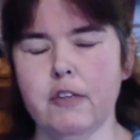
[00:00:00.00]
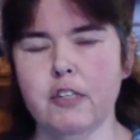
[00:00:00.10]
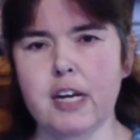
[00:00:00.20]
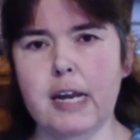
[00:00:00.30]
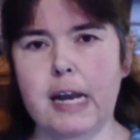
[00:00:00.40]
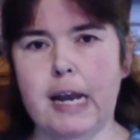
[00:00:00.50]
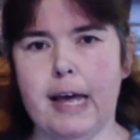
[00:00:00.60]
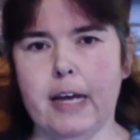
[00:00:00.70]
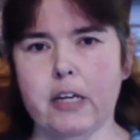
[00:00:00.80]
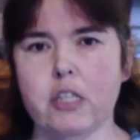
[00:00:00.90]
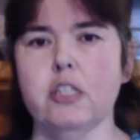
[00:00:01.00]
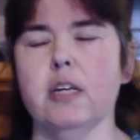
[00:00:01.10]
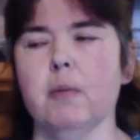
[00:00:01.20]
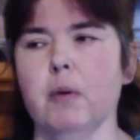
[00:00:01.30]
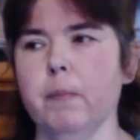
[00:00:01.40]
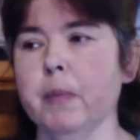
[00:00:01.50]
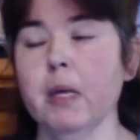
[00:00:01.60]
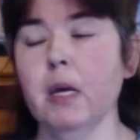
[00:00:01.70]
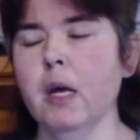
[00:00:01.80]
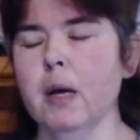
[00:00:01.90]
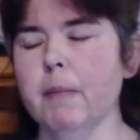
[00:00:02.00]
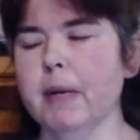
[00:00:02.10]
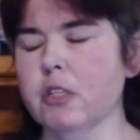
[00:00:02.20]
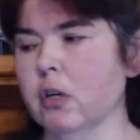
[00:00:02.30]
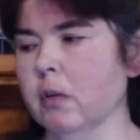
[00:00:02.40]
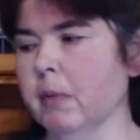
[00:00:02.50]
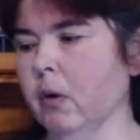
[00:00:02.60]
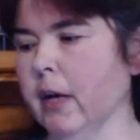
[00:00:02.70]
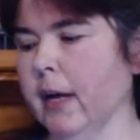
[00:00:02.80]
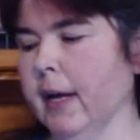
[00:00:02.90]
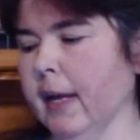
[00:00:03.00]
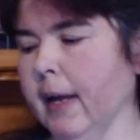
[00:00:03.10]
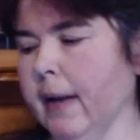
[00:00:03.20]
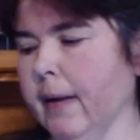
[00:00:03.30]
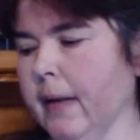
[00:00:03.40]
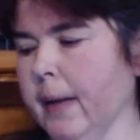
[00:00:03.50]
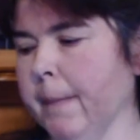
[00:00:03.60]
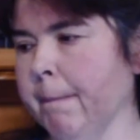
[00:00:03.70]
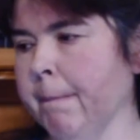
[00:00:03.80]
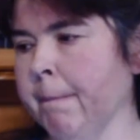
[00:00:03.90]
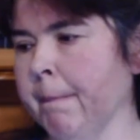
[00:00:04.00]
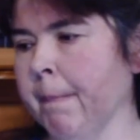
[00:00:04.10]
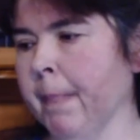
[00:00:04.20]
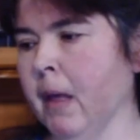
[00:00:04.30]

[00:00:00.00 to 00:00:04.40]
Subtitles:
like jelly legs, terrible. But it's gonna be okay, and I'm